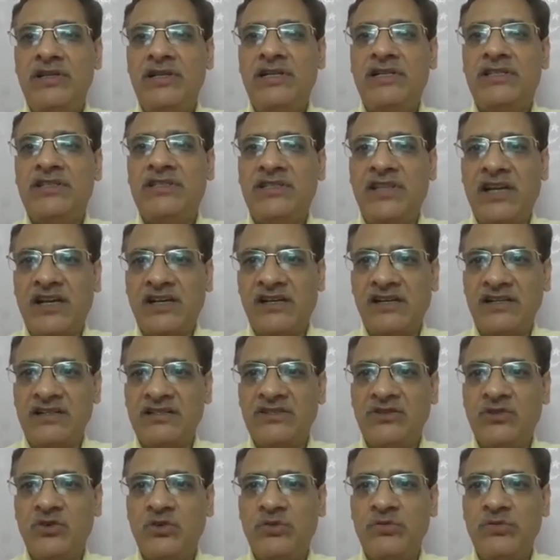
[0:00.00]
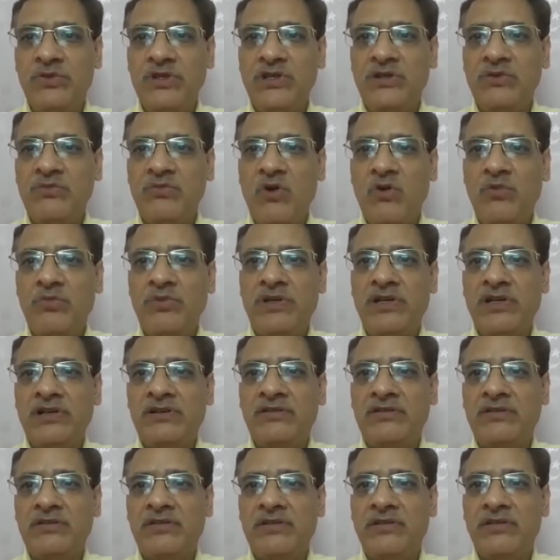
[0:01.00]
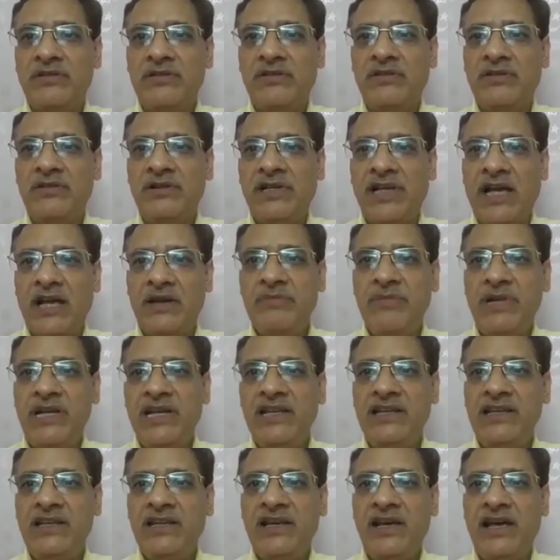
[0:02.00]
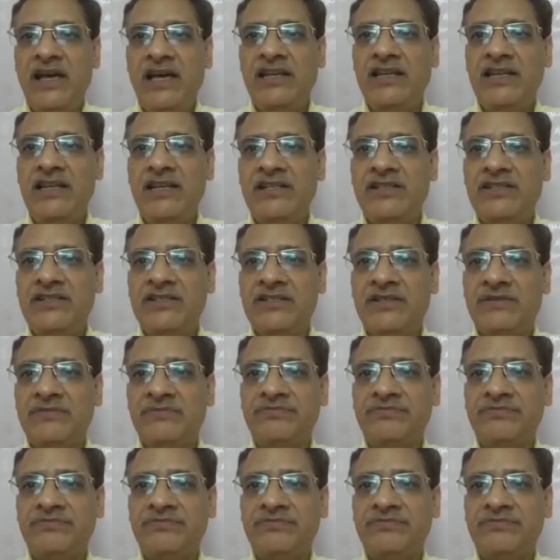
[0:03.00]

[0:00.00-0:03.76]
its suckers should be removed timely and its